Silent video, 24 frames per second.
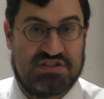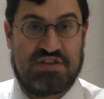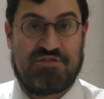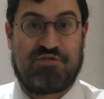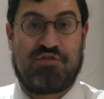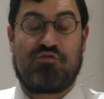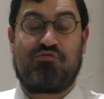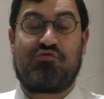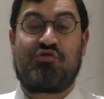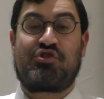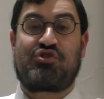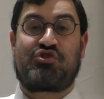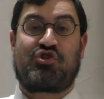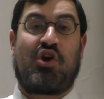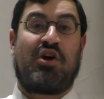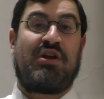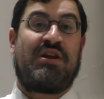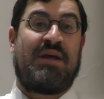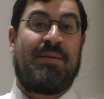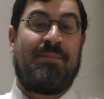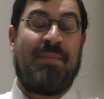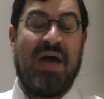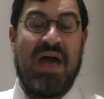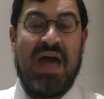Different
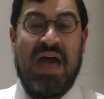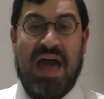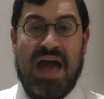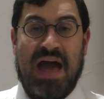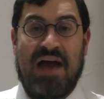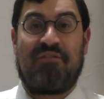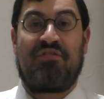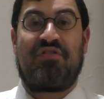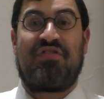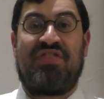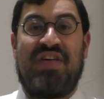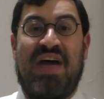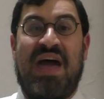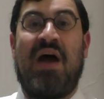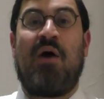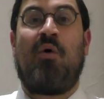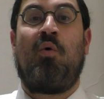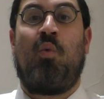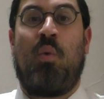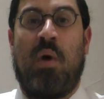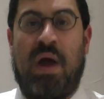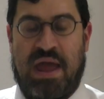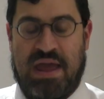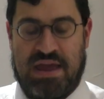Rishonim have their
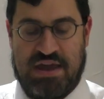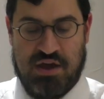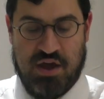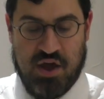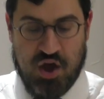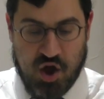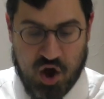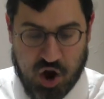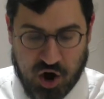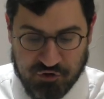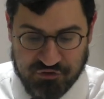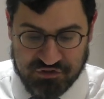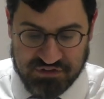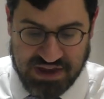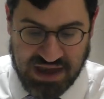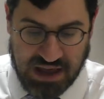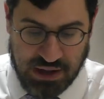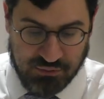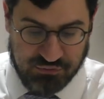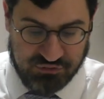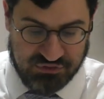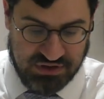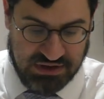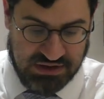way of
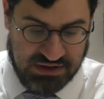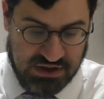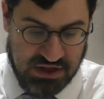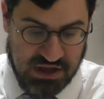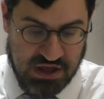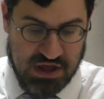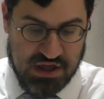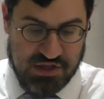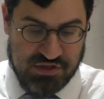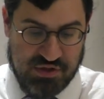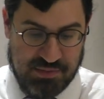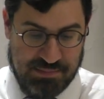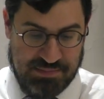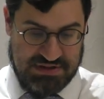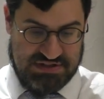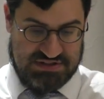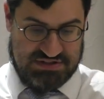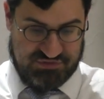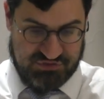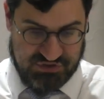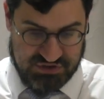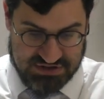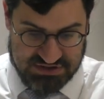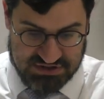counting the
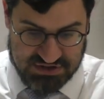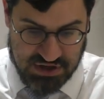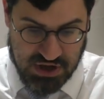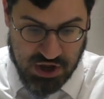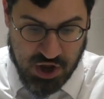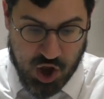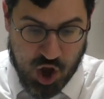mitzvahs.